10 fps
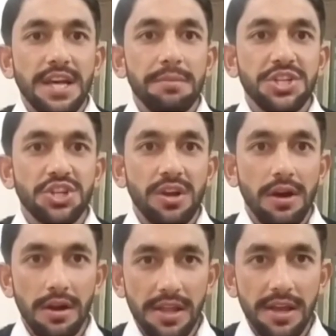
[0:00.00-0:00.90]
I mentioned
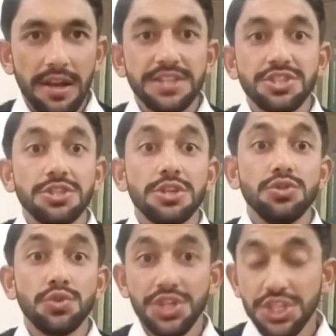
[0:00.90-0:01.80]
earlier, is the
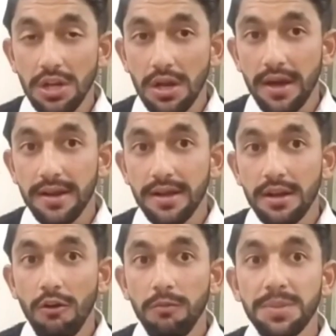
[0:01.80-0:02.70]
judicial organ
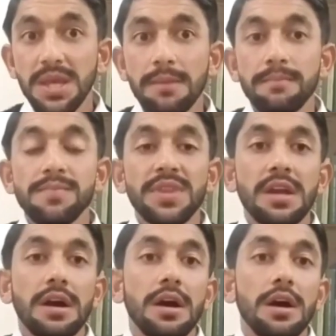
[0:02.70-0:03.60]
of the
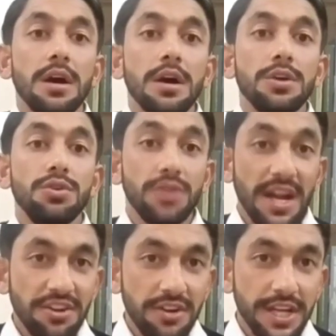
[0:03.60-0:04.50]

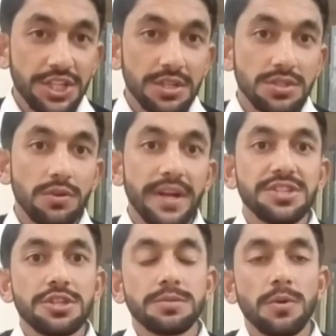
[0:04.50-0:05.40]
United Nations. So it's
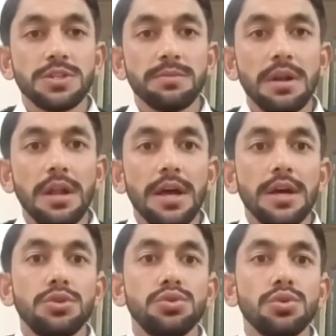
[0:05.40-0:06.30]
responsible
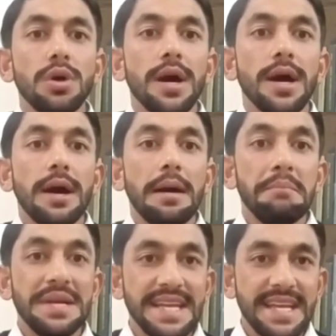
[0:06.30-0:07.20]
to
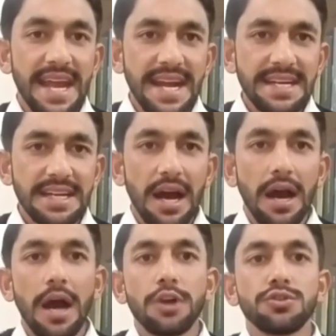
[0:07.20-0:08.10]
mitigate
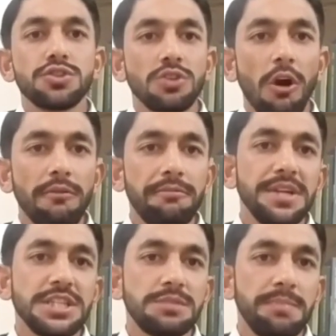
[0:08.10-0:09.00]
or to solve
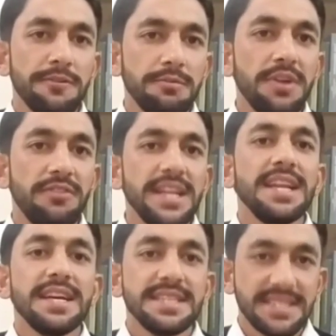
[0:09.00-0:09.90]
dispute
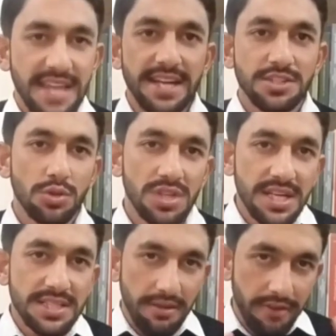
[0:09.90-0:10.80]
between states. So there
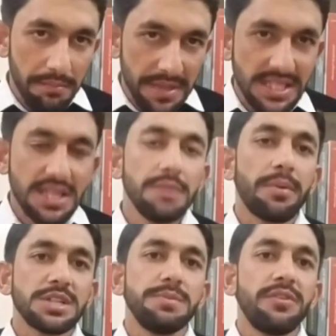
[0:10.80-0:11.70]
is a very basic
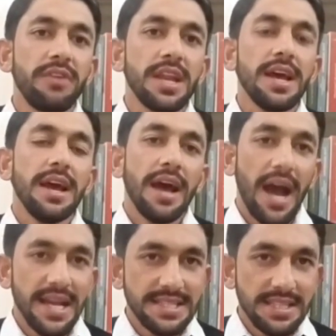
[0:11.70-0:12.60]
difference between
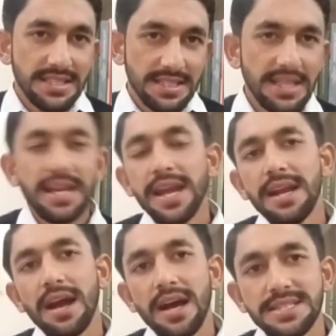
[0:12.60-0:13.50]

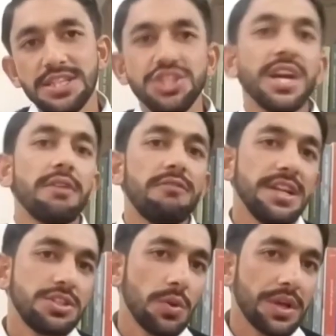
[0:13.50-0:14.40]
ICC and ICJ. One
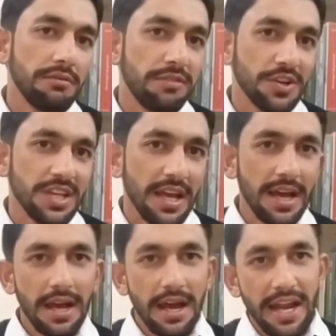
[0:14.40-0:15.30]
is looking for the
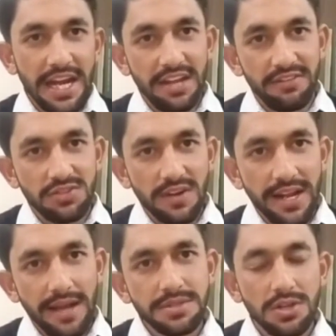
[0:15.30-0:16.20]
individual
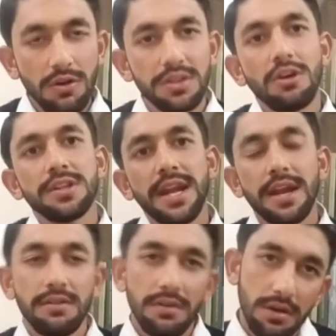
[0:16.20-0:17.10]
crimes. On the other
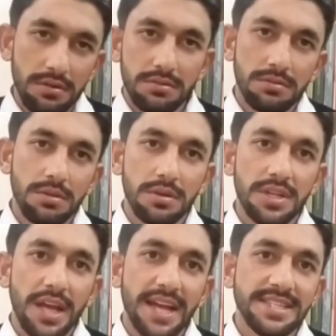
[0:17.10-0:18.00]
hand,
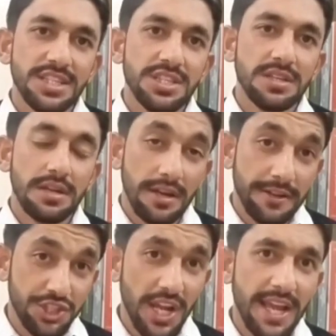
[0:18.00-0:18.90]
the
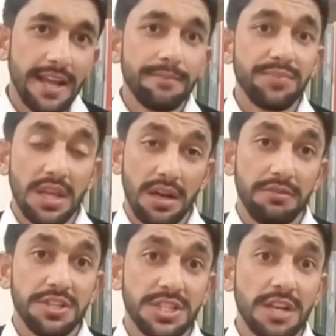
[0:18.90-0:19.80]
ICJ,
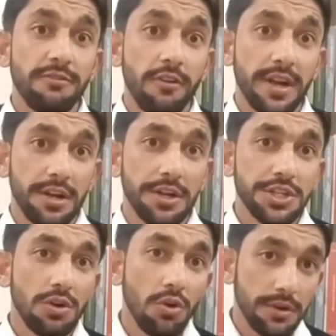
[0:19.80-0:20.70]
which stands for
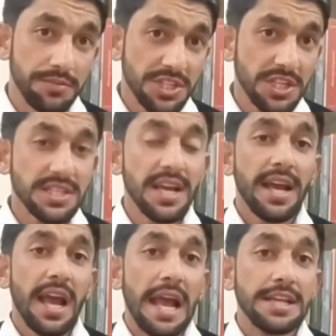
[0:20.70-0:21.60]
International Court of Justice,
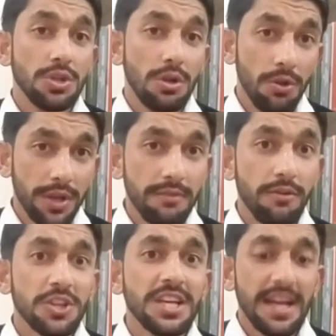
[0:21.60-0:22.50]
is looking
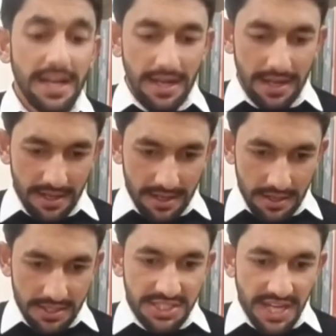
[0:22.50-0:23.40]
for the
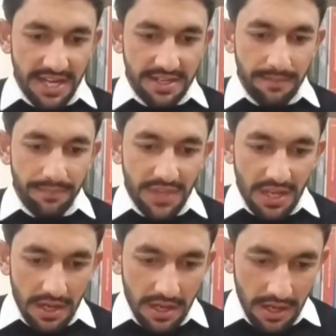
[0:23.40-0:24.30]
state
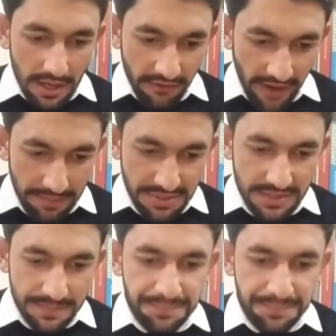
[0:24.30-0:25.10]
crimes.